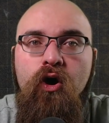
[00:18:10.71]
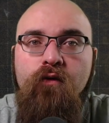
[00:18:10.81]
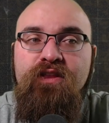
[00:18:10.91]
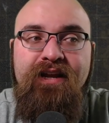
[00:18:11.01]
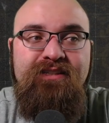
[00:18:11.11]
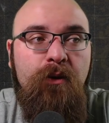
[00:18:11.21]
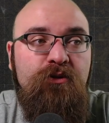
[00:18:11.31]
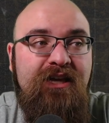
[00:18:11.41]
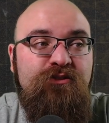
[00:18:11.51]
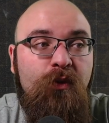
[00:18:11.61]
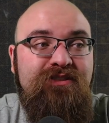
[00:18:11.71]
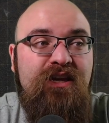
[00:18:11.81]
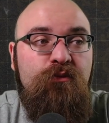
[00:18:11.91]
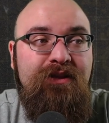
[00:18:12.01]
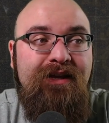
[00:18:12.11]
over the next couple days once
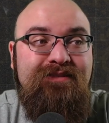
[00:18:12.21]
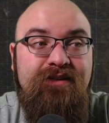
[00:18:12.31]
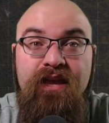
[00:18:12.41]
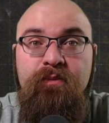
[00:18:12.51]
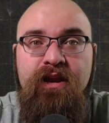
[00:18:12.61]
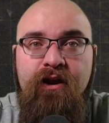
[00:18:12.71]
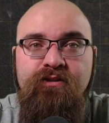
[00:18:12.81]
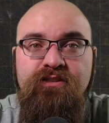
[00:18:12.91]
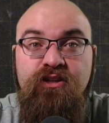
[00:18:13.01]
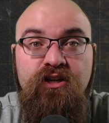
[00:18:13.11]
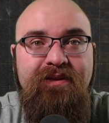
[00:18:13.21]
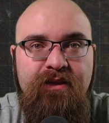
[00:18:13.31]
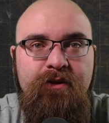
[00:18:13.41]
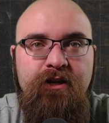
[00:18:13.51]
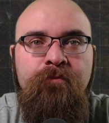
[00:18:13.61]
they realize that Damien Harris is going to be
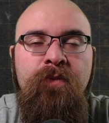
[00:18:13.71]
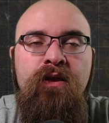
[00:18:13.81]
limited.